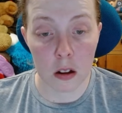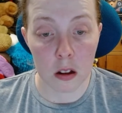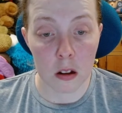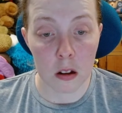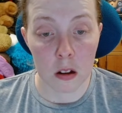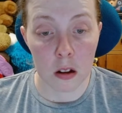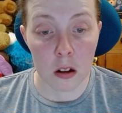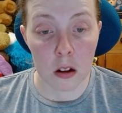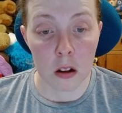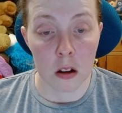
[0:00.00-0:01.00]

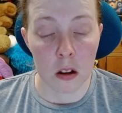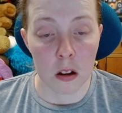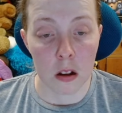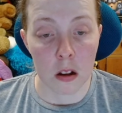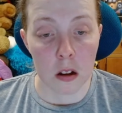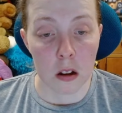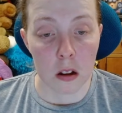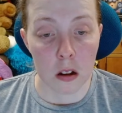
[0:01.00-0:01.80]
(silence)